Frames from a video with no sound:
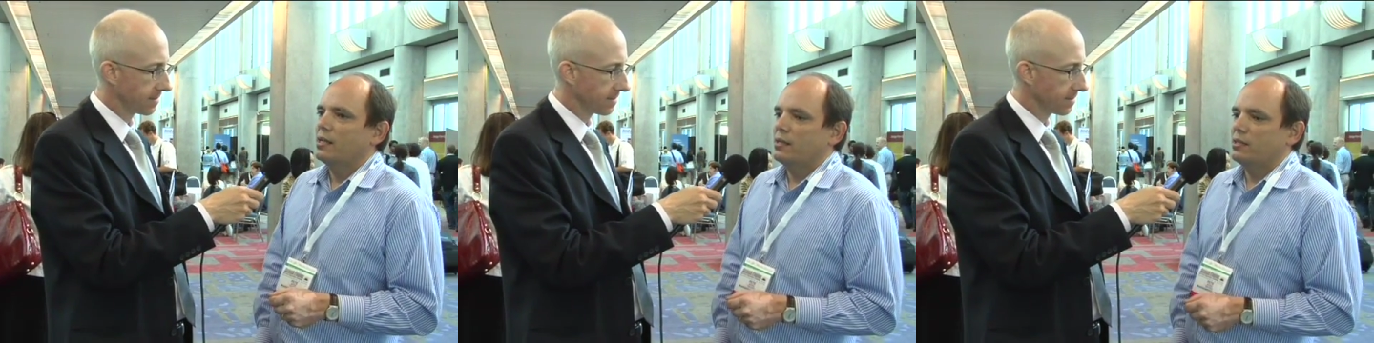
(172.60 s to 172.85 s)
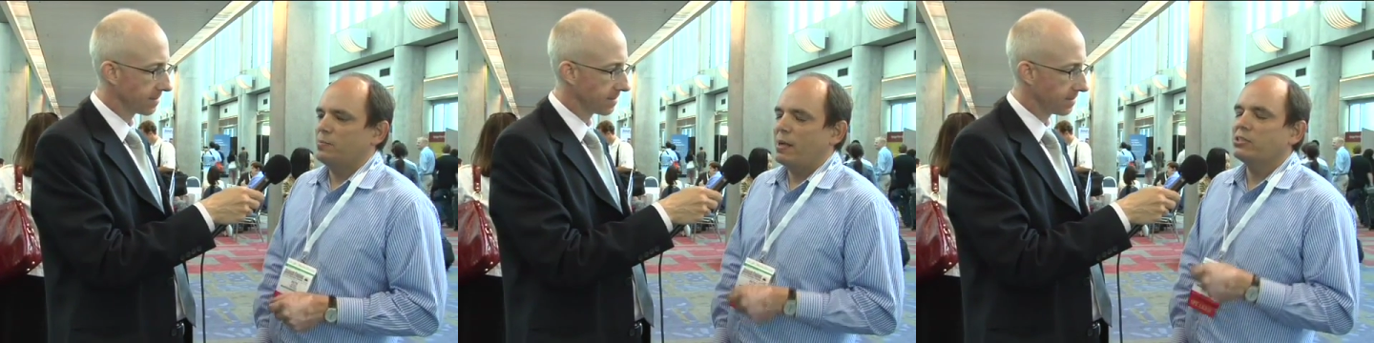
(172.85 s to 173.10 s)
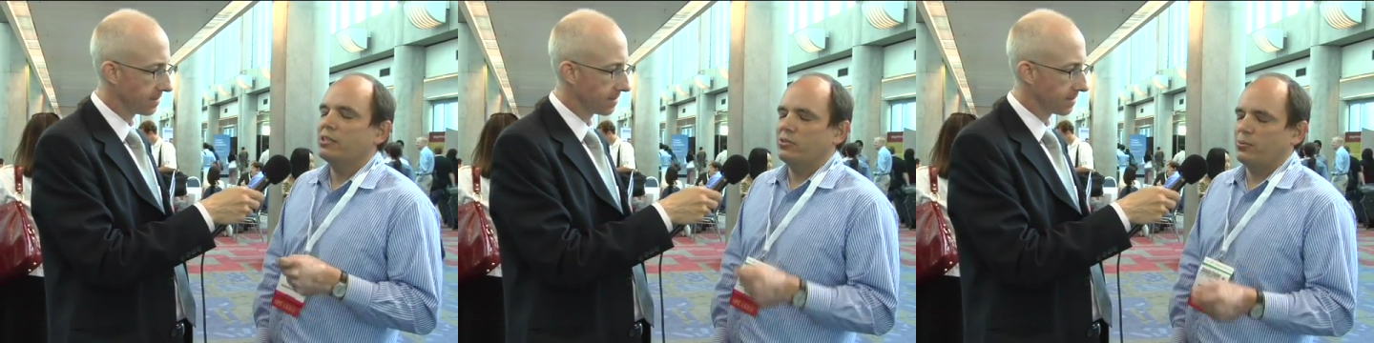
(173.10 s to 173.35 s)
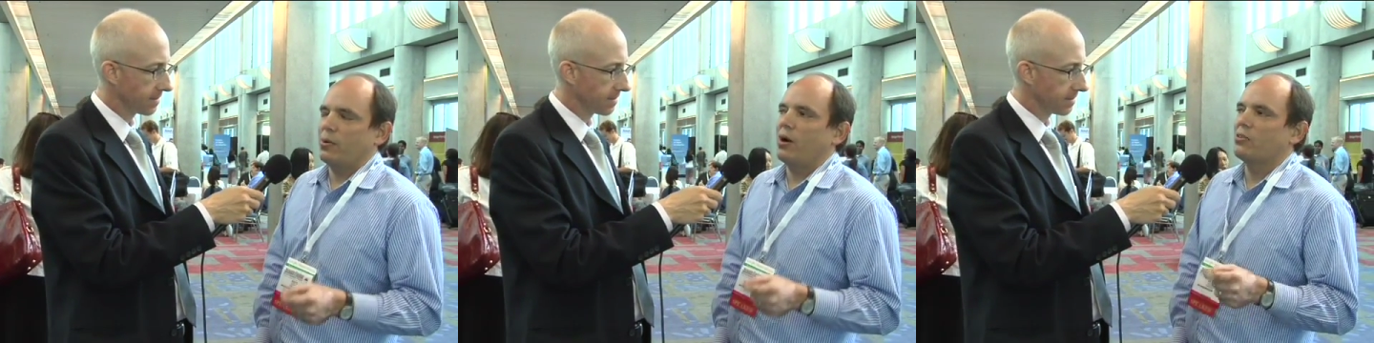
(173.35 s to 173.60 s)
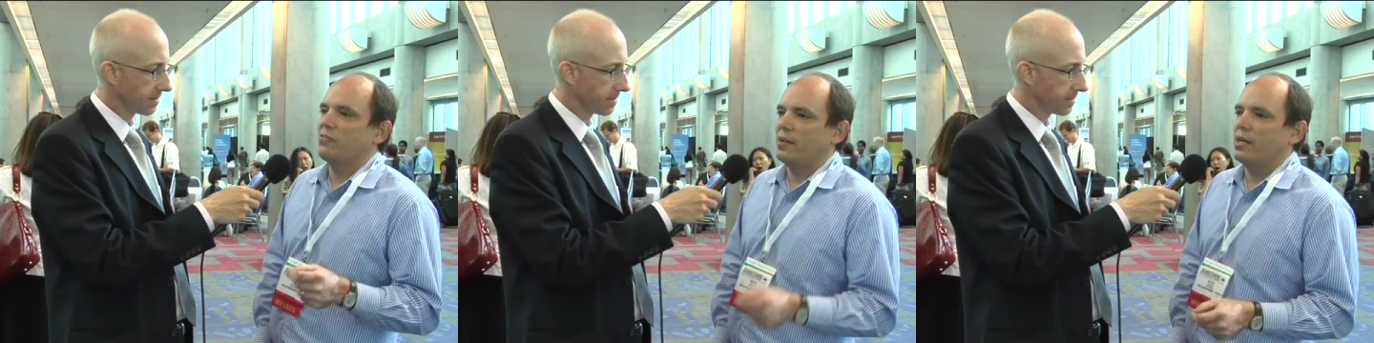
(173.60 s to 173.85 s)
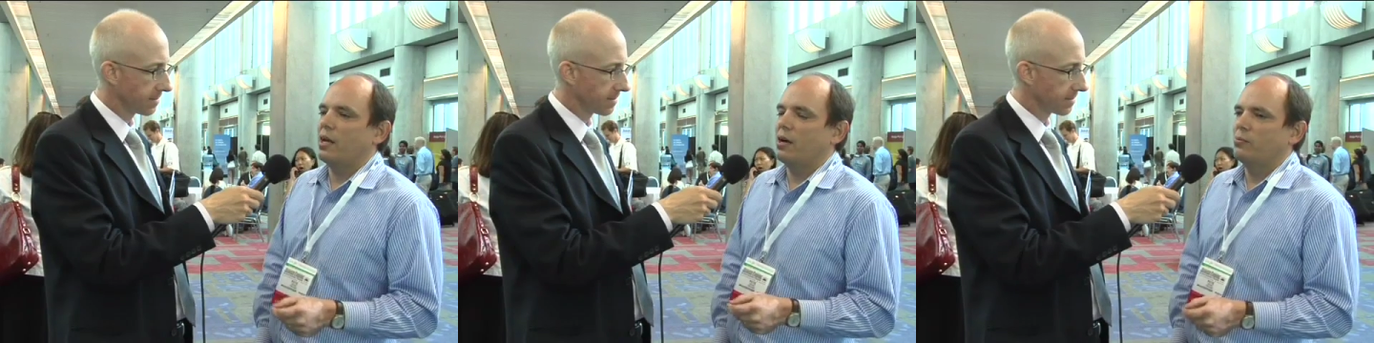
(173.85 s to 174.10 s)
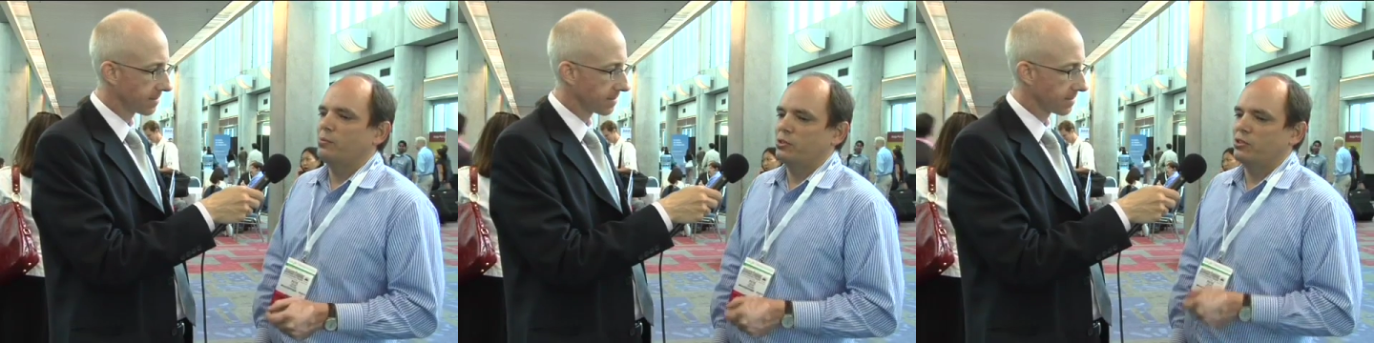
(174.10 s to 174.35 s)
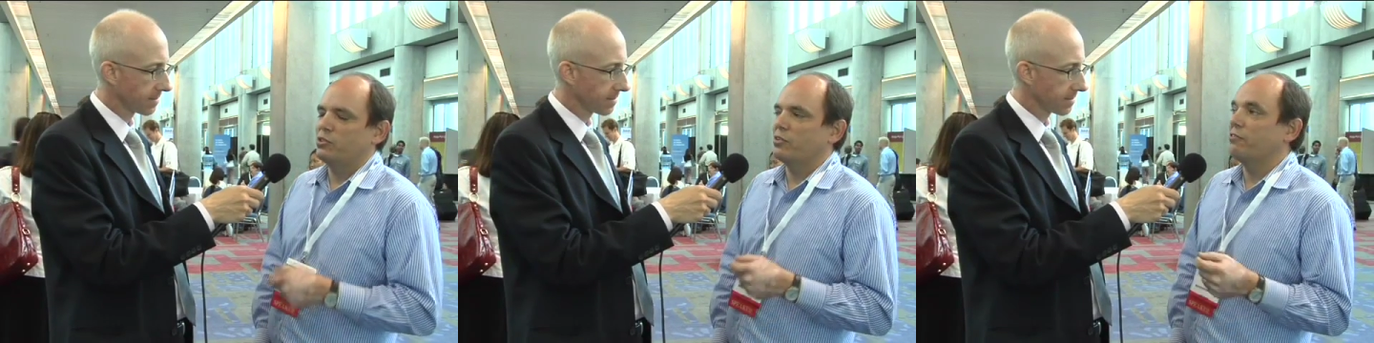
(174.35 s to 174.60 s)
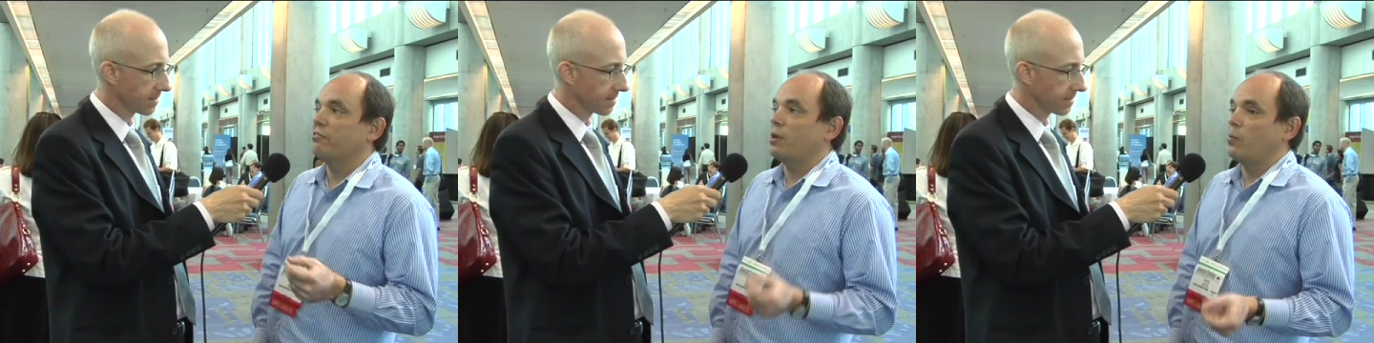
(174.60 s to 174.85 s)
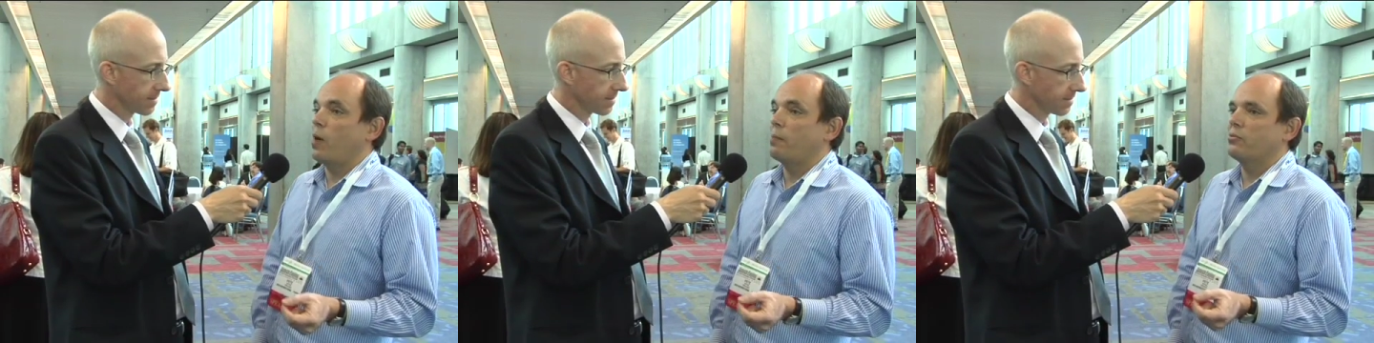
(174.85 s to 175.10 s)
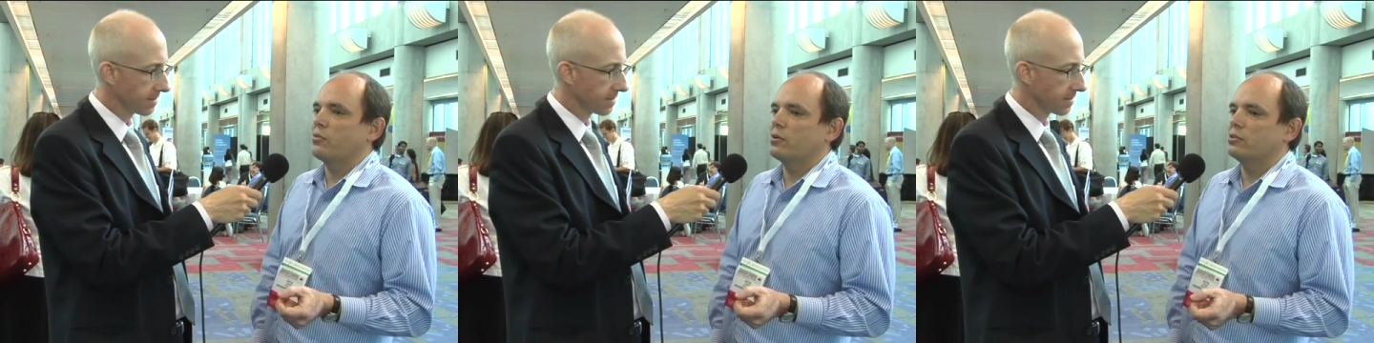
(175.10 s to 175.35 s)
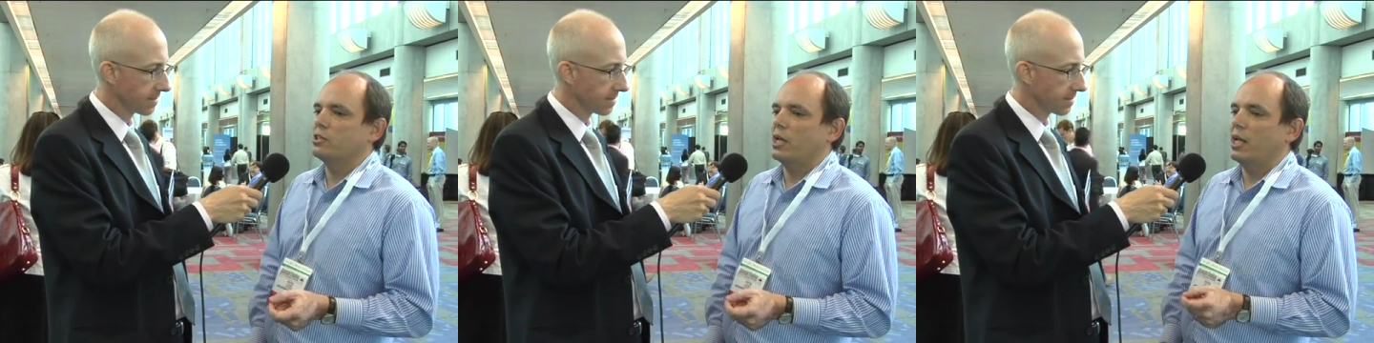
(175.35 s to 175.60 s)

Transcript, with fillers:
Speaker 1: especially as regards video, which is different than web search,